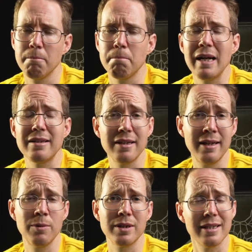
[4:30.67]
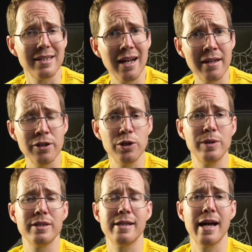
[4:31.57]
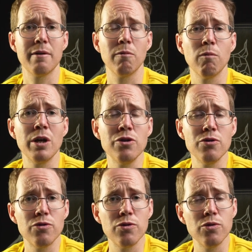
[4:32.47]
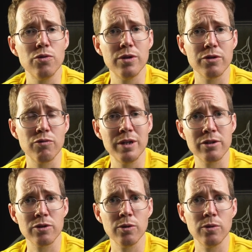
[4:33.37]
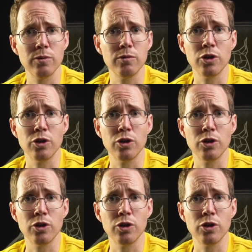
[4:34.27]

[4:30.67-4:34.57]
Basically what they're telling you is that when you do this reinstall,